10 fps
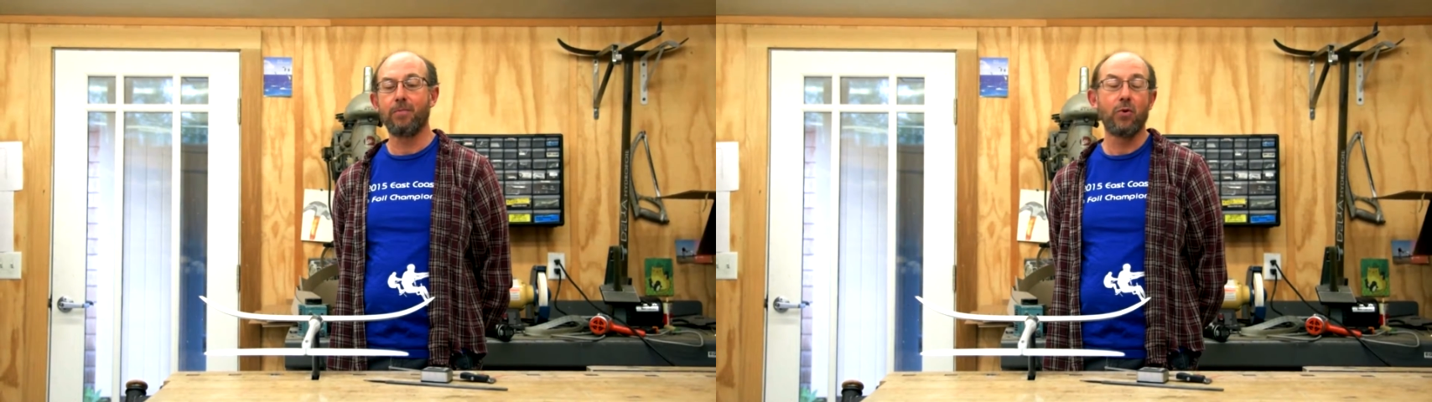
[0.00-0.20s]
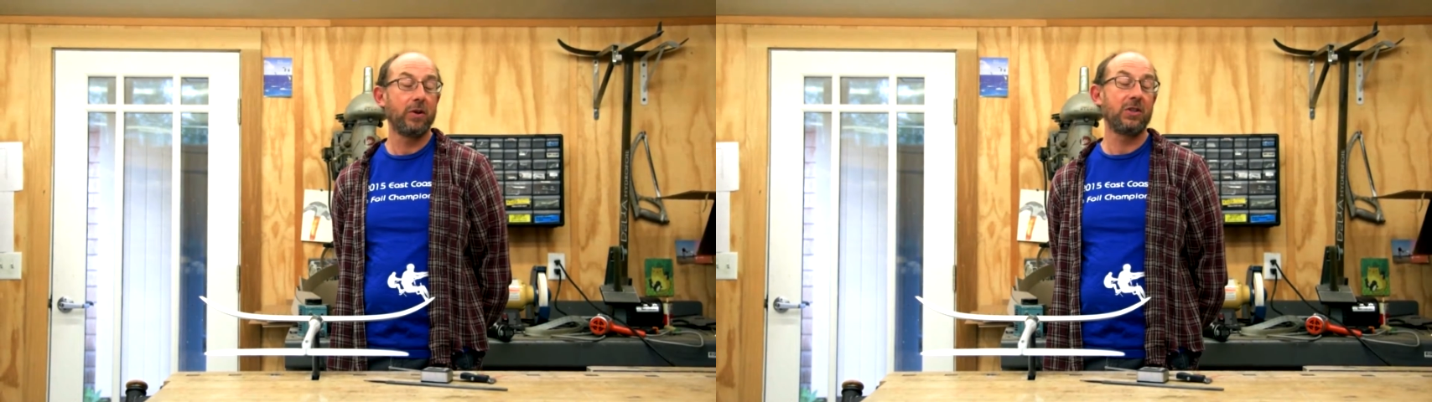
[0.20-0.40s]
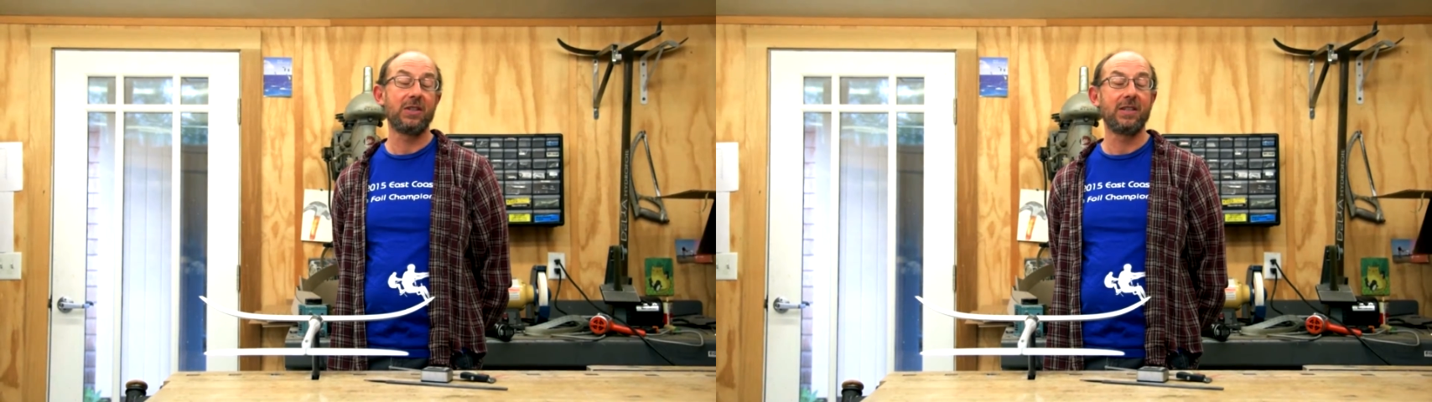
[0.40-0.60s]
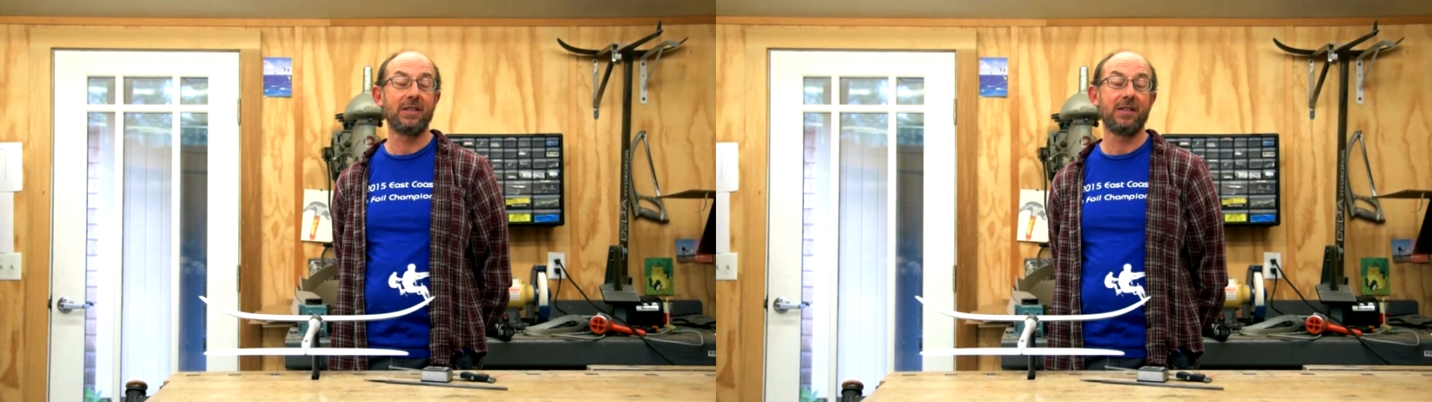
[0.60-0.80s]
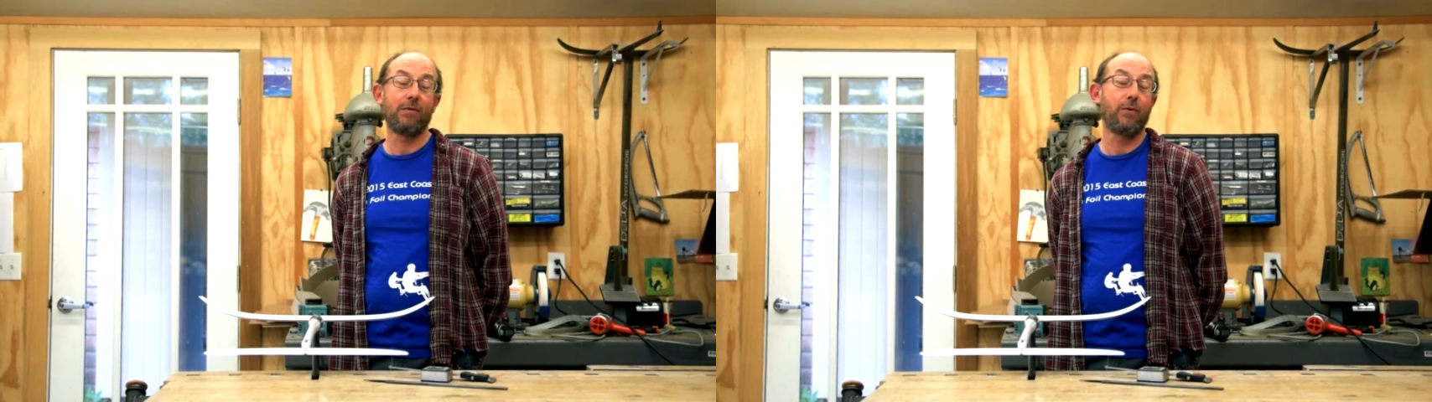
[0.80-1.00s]
board just
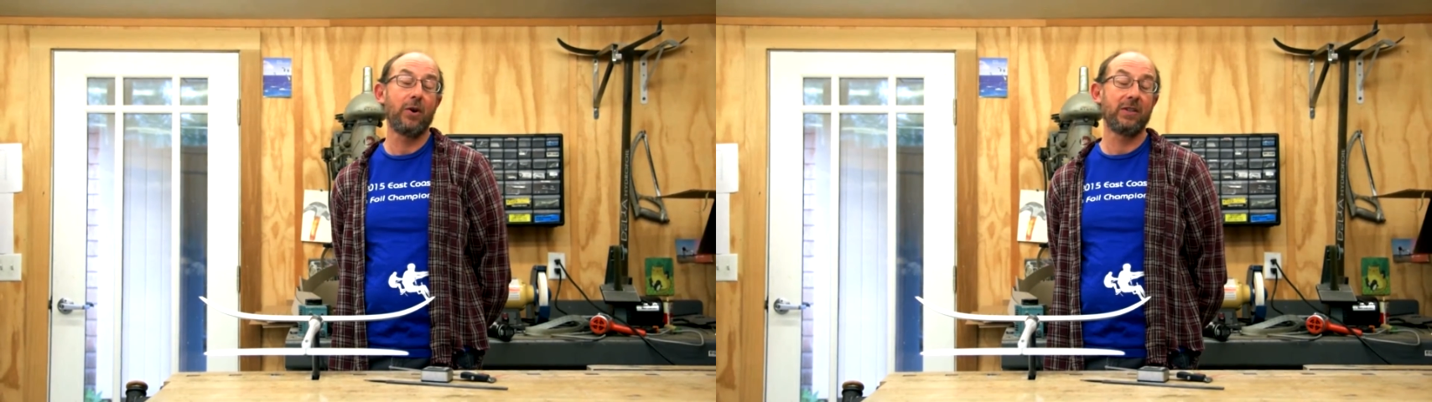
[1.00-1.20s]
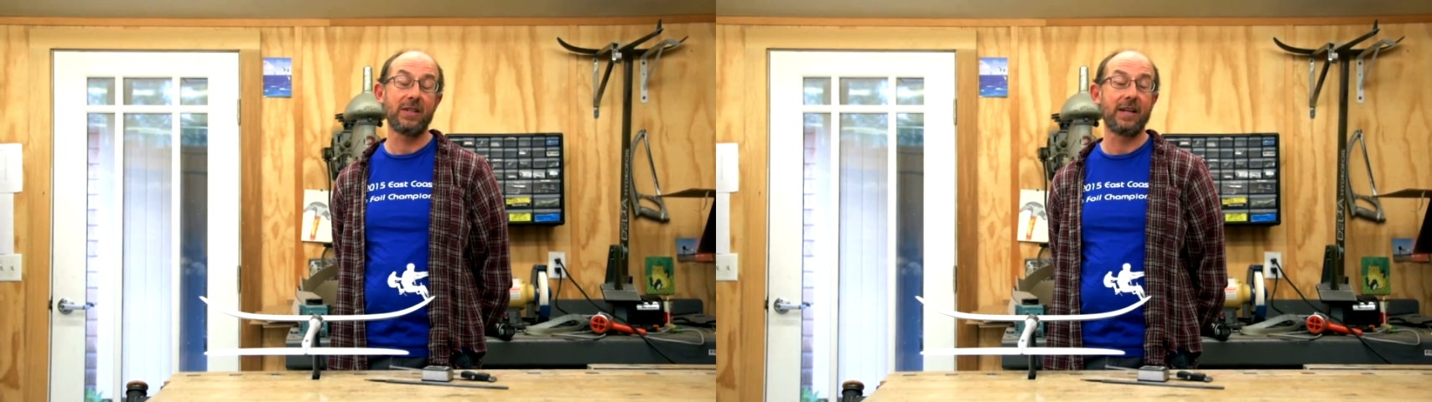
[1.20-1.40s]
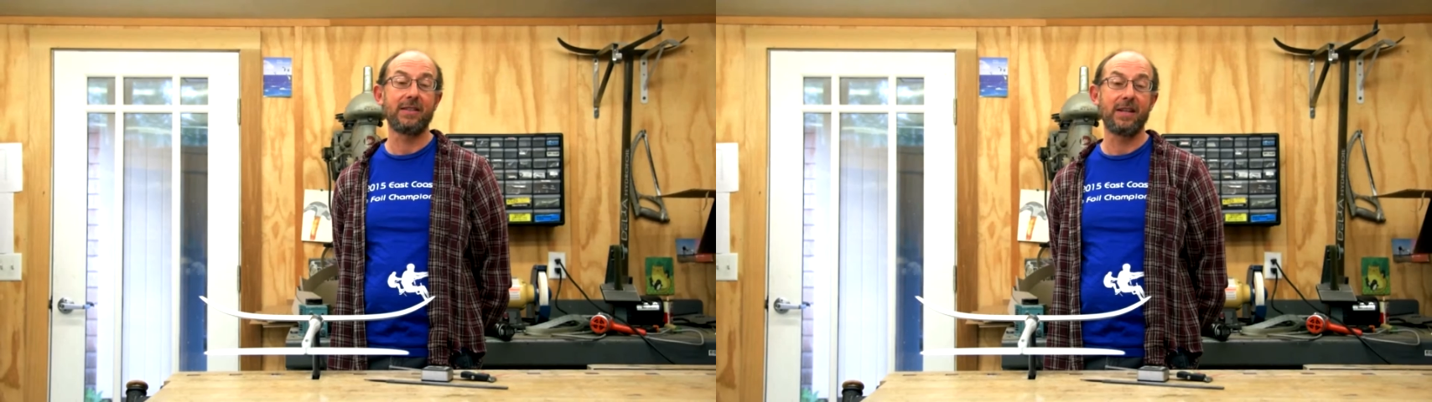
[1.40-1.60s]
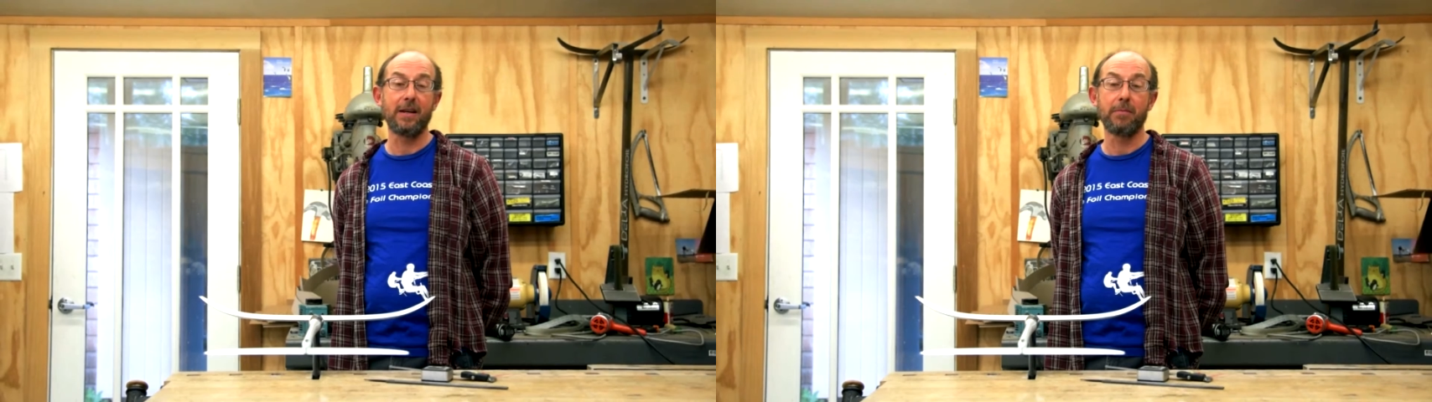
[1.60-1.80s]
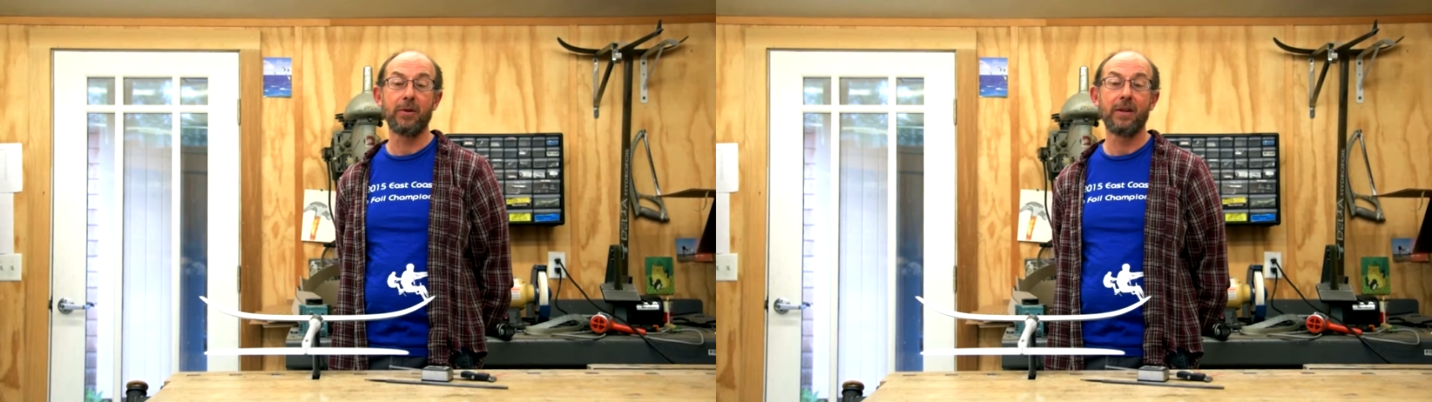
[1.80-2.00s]
isn't, the foil's not
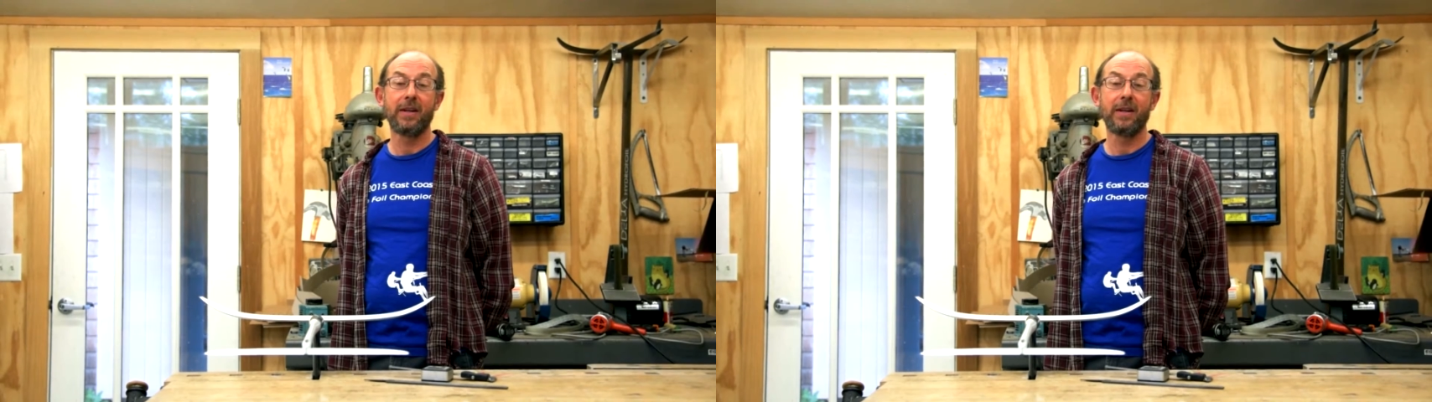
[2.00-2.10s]
stable,